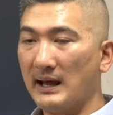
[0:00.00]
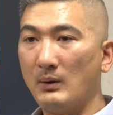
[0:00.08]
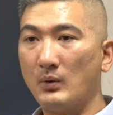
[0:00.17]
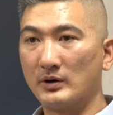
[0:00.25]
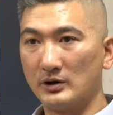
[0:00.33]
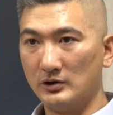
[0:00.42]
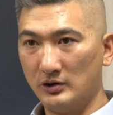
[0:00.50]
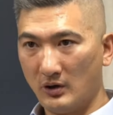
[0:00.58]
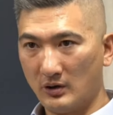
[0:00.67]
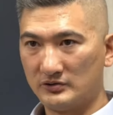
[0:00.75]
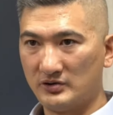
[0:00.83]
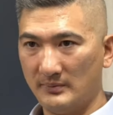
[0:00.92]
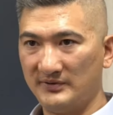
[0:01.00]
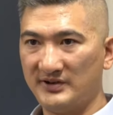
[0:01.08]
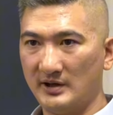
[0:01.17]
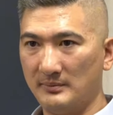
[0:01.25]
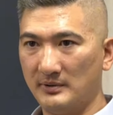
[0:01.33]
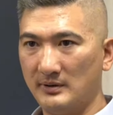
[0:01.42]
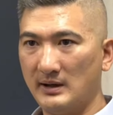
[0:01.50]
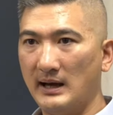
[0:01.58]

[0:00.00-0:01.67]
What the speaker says: I want a long-term settlement.